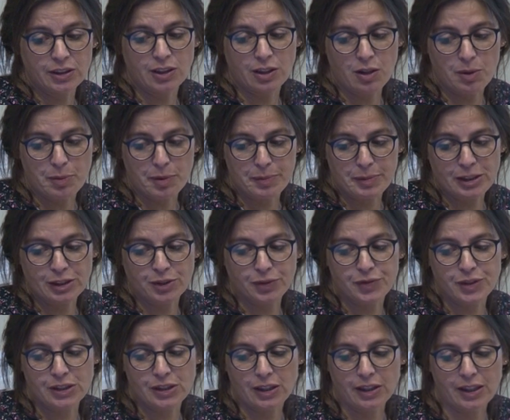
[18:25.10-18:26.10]
the government's
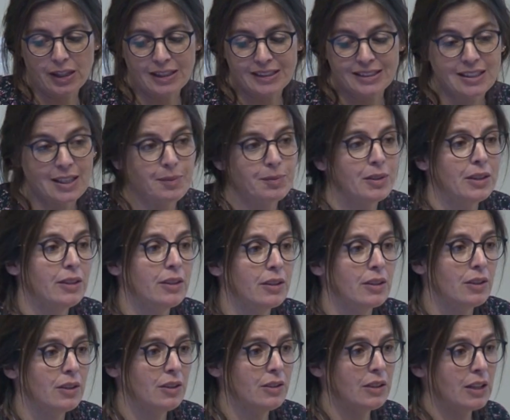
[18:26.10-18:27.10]
officially accepted
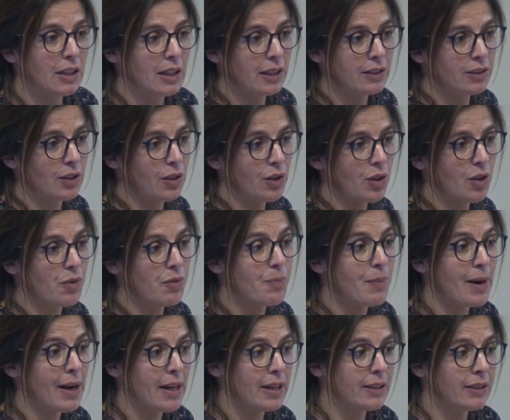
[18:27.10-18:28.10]
in the catalog of
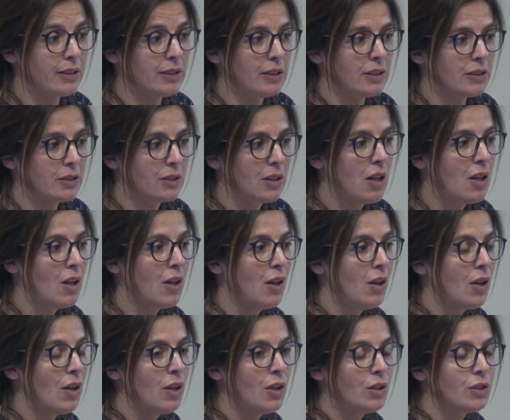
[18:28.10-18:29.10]
varieties.
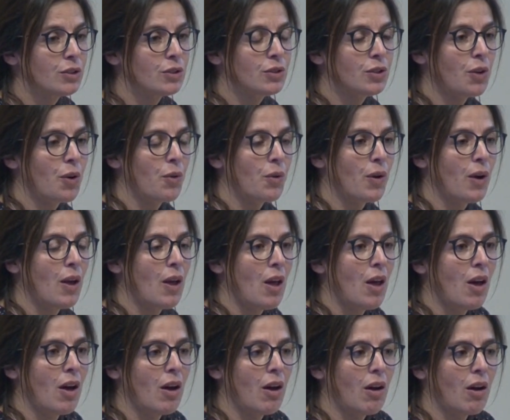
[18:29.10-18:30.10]
So
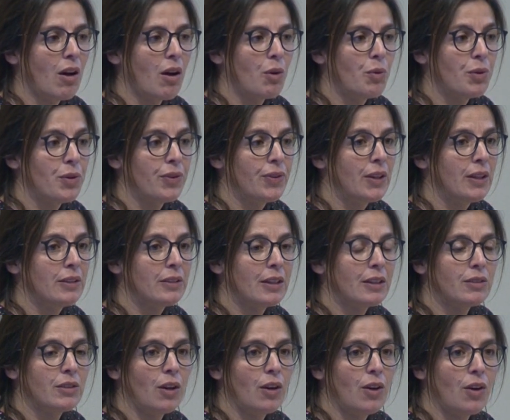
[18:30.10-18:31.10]
uh, we think
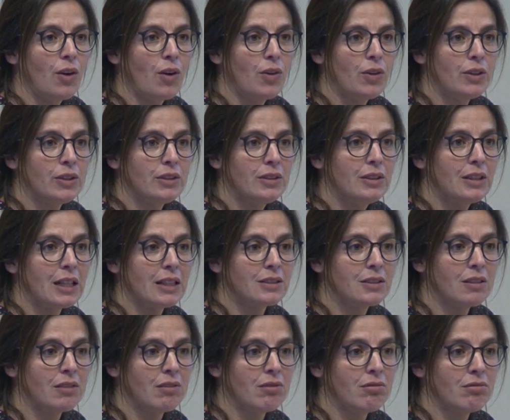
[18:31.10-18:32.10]
that the law it
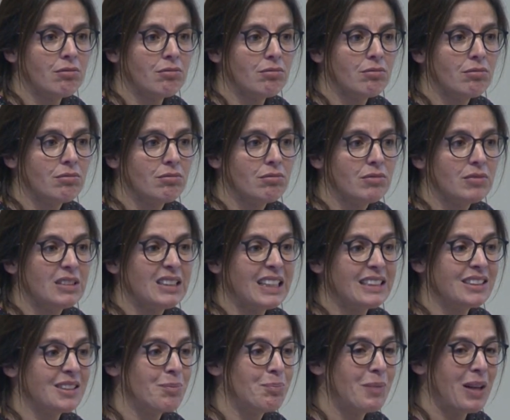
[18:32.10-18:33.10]
doesn't,
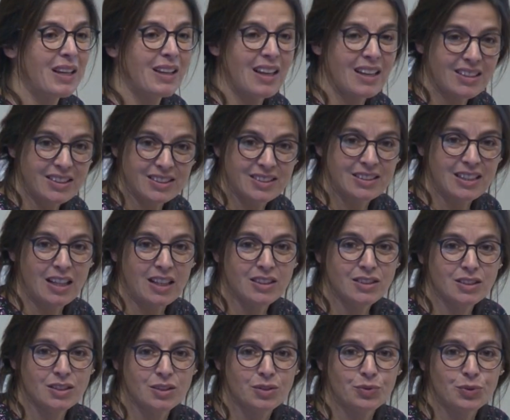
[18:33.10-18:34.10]
doesn't make any
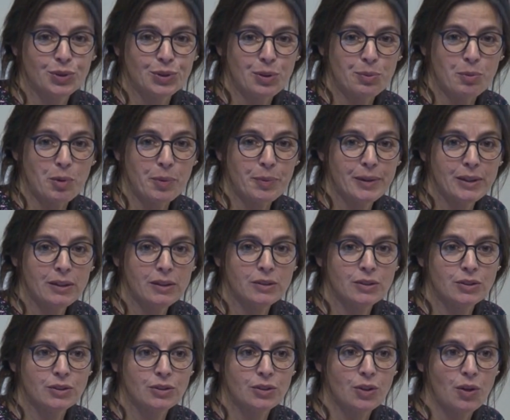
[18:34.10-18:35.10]
sense for the moment.
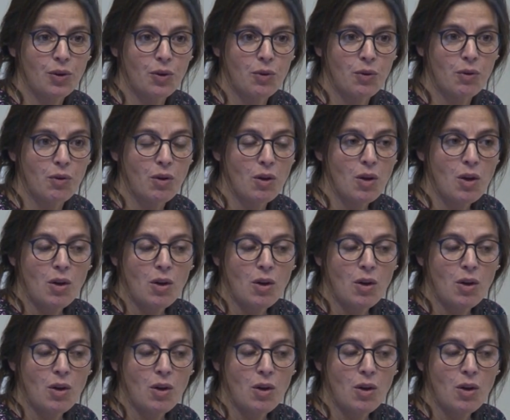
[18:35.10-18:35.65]
So